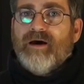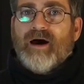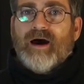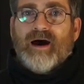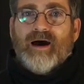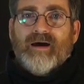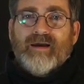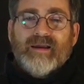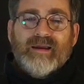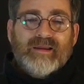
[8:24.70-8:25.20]

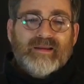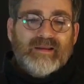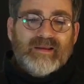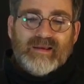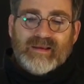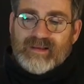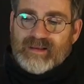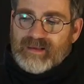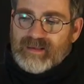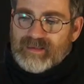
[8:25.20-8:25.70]

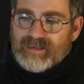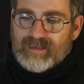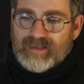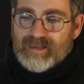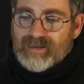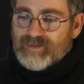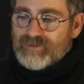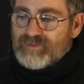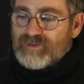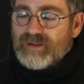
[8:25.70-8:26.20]
And
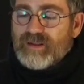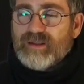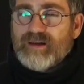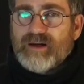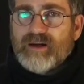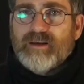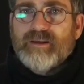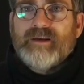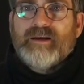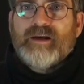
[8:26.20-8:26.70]
it is
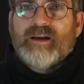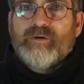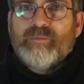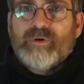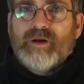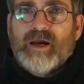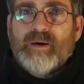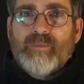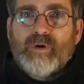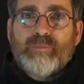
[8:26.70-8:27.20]
clearly going to
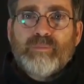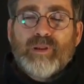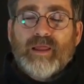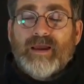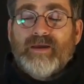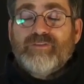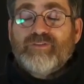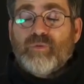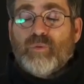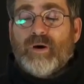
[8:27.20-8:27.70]
become a
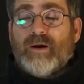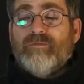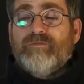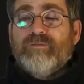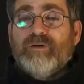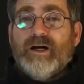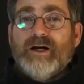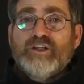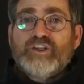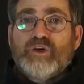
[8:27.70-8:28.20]
place where
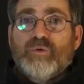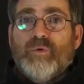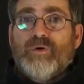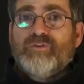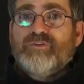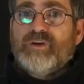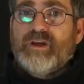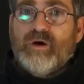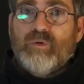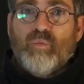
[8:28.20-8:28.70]
if Russia
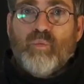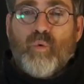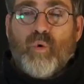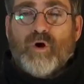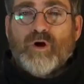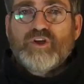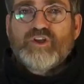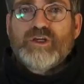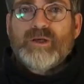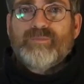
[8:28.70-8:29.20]
wants to get
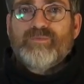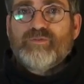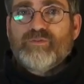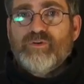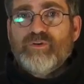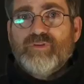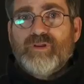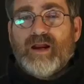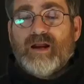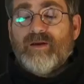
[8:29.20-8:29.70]
warships
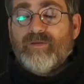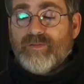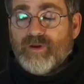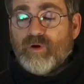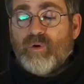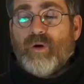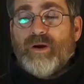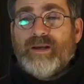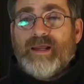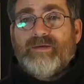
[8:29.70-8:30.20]
through there,
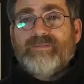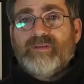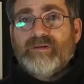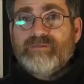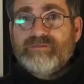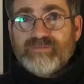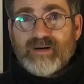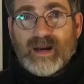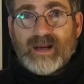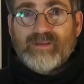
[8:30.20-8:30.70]
they're going to have to
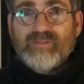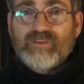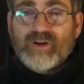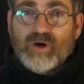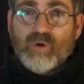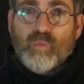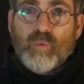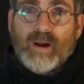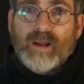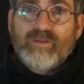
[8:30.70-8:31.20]
fight
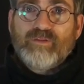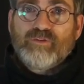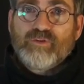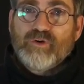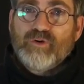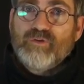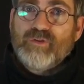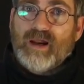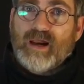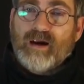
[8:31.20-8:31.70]
their way
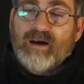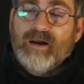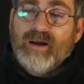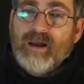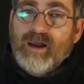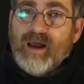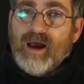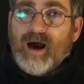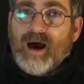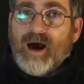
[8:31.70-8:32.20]
through there.
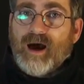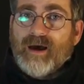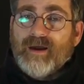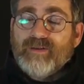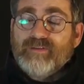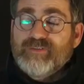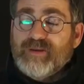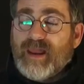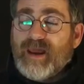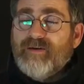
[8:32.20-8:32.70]

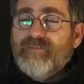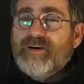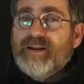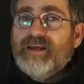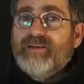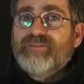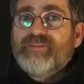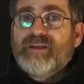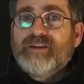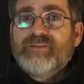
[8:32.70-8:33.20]
It's
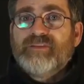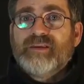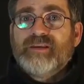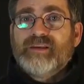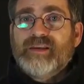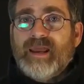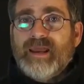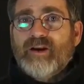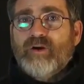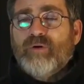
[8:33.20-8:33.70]
evident that the
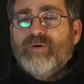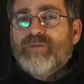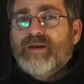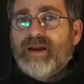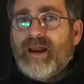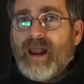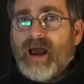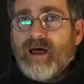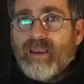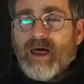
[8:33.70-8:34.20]
NATO and
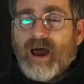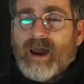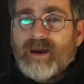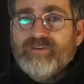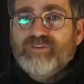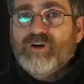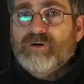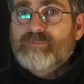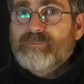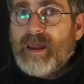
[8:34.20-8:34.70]
their
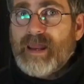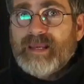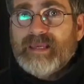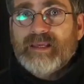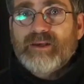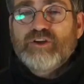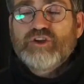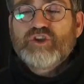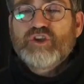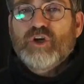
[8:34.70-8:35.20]
allies are
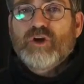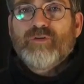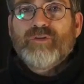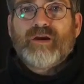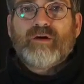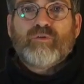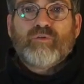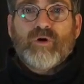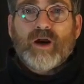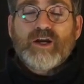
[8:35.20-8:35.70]
making sure
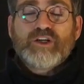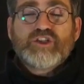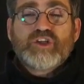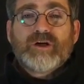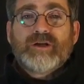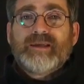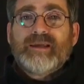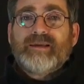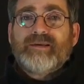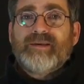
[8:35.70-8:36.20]
that
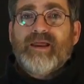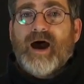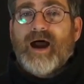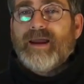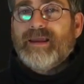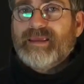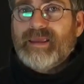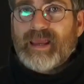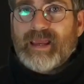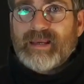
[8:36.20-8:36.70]
Russia
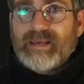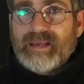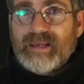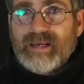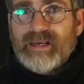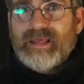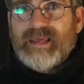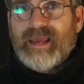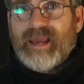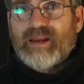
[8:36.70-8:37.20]
cannot gain
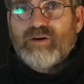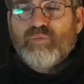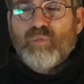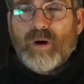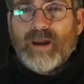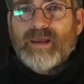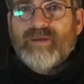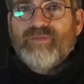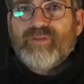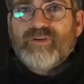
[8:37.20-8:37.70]
any
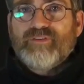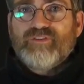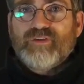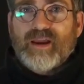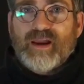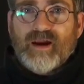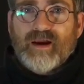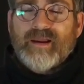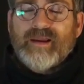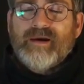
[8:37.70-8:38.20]
headway in this
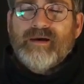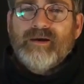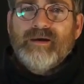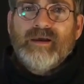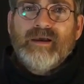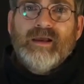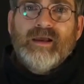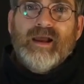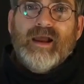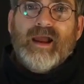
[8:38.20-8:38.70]
area,
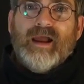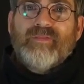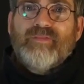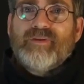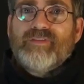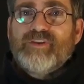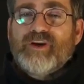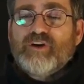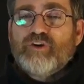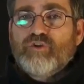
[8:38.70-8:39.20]
and
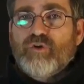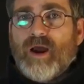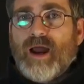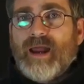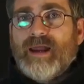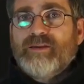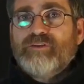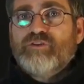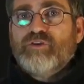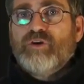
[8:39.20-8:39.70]
that they're
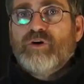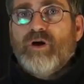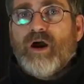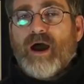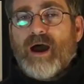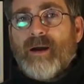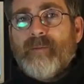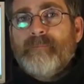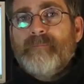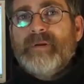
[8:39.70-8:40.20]
trying to
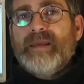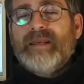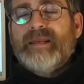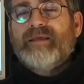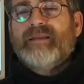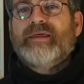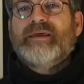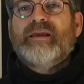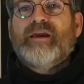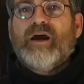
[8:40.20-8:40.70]

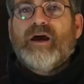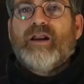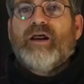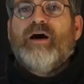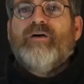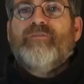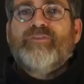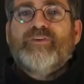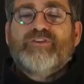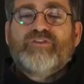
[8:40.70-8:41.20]
immediately cut
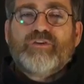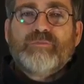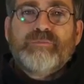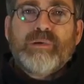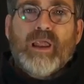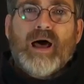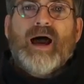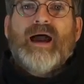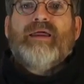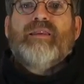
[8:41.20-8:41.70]
off the
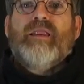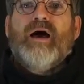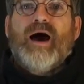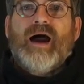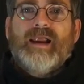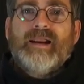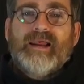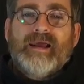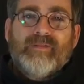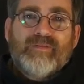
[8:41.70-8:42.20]
supply
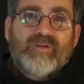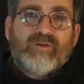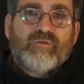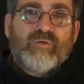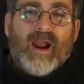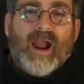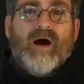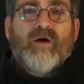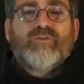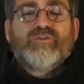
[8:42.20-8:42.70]
line and the
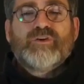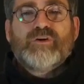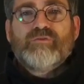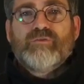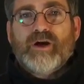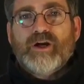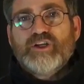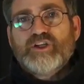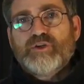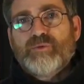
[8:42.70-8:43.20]
routes that
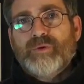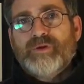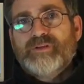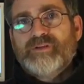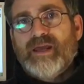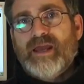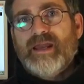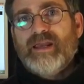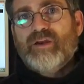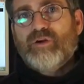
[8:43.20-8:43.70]
Russia
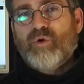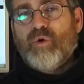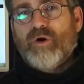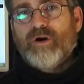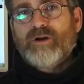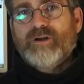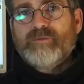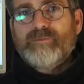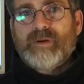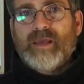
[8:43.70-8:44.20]
would take in
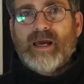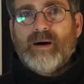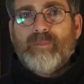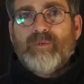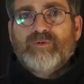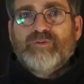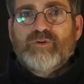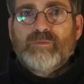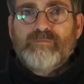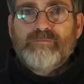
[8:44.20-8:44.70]
order to be
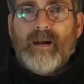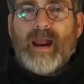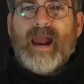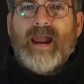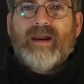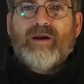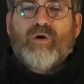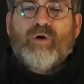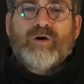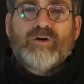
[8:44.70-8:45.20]
able to
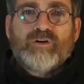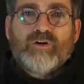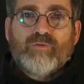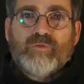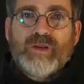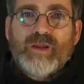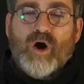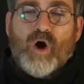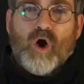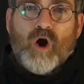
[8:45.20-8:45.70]
back or to
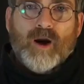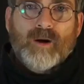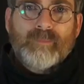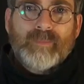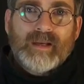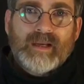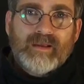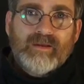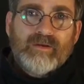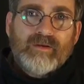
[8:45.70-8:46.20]

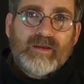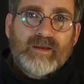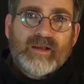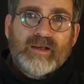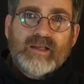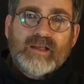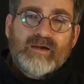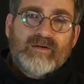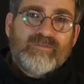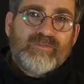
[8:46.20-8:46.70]
rearm
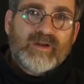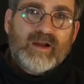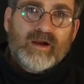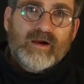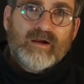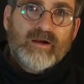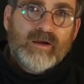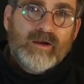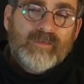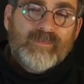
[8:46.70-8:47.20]
any of
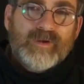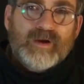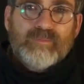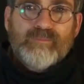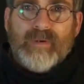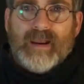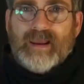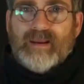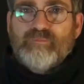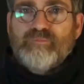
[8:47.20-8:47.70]
their
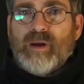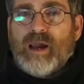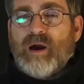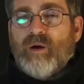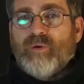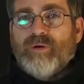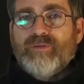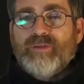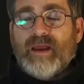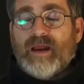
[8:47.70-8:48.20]

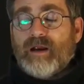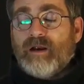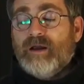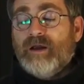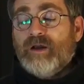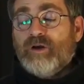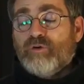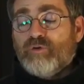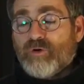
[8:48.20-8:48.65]
manpower there.